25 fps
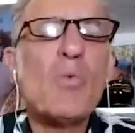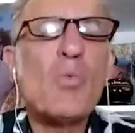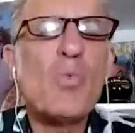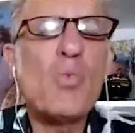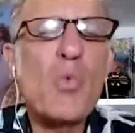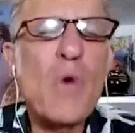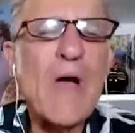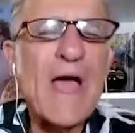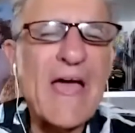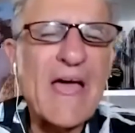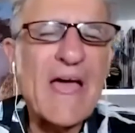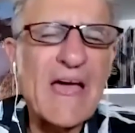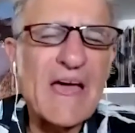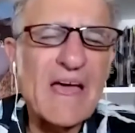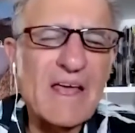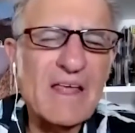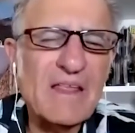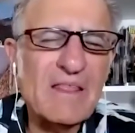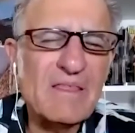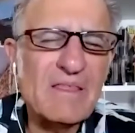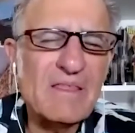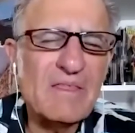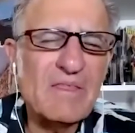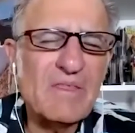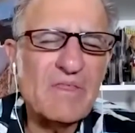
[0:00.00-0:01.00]

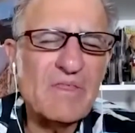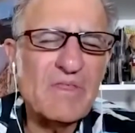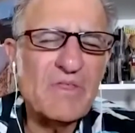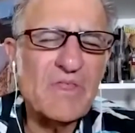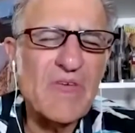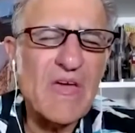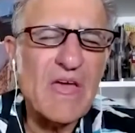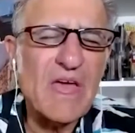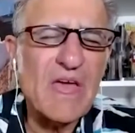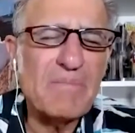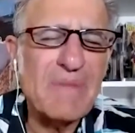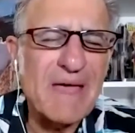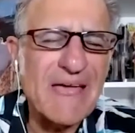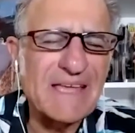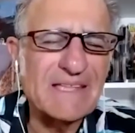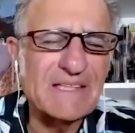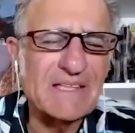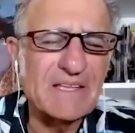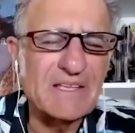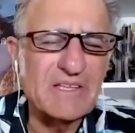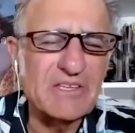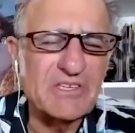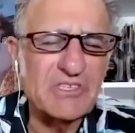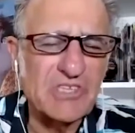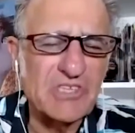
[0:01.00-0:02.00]
when they made the
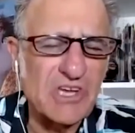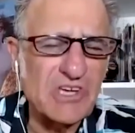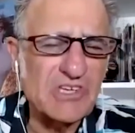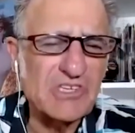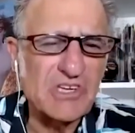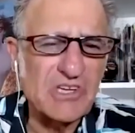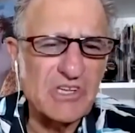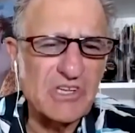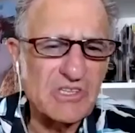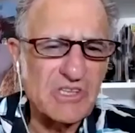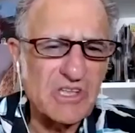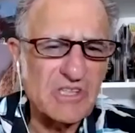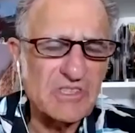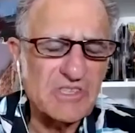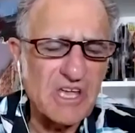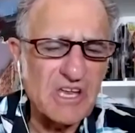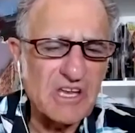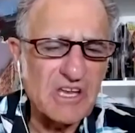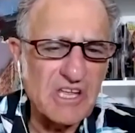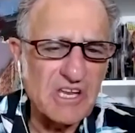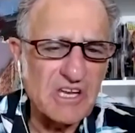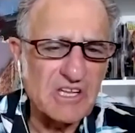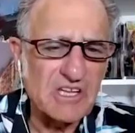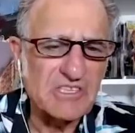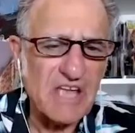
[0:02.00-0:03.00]
decision that they
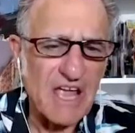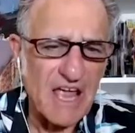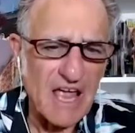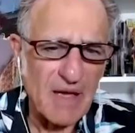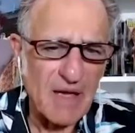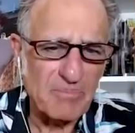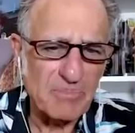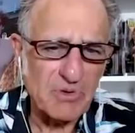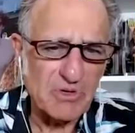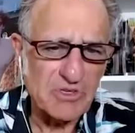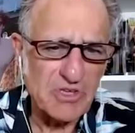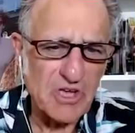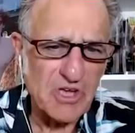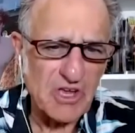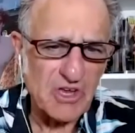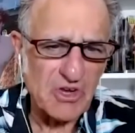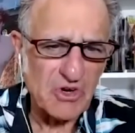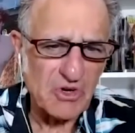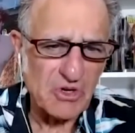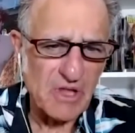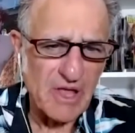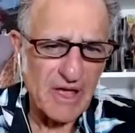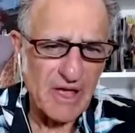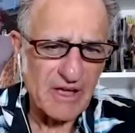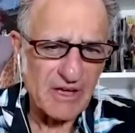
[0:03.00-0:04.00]
needed to amputate
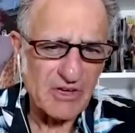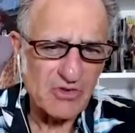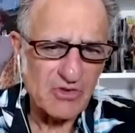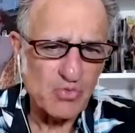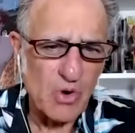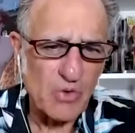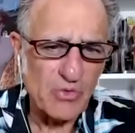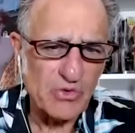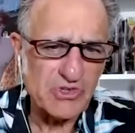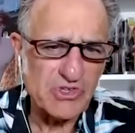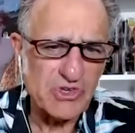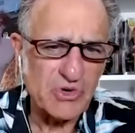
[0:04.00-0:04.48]
your legs, what was